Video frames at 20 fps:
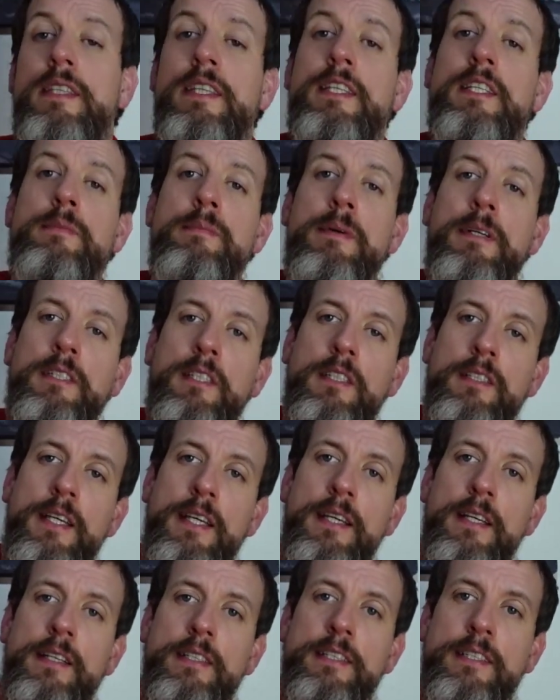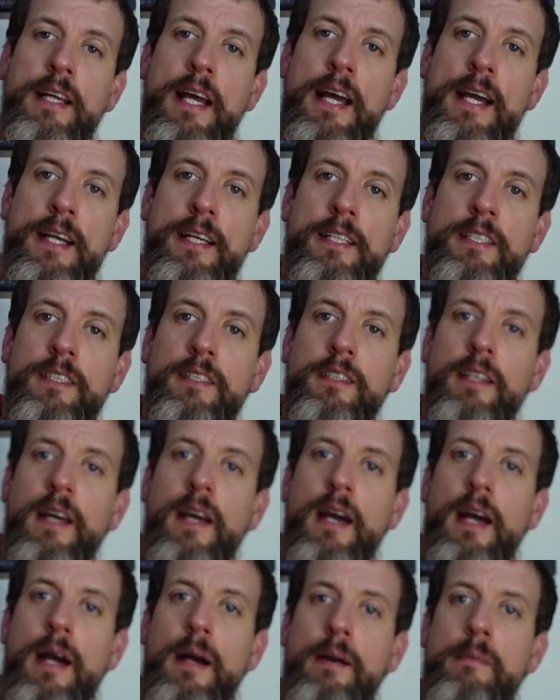this is my scent of the day, this is Atkinson
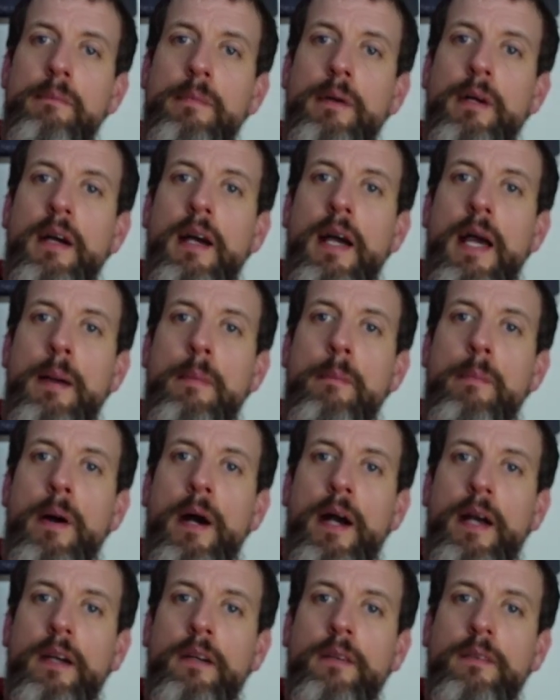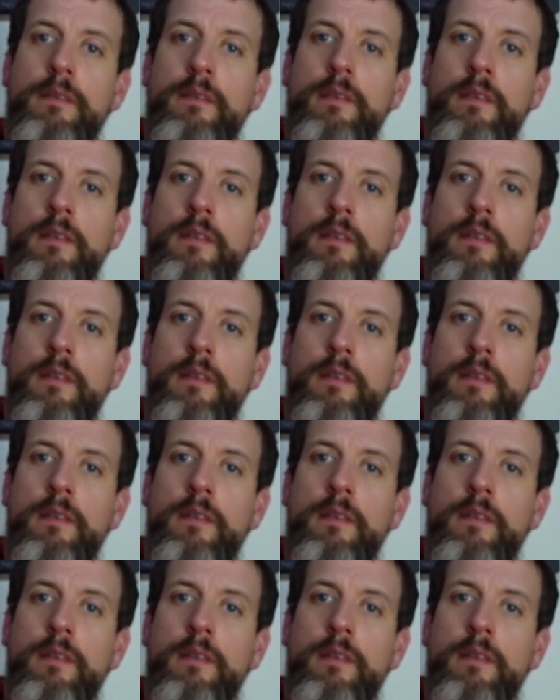Amber Empire.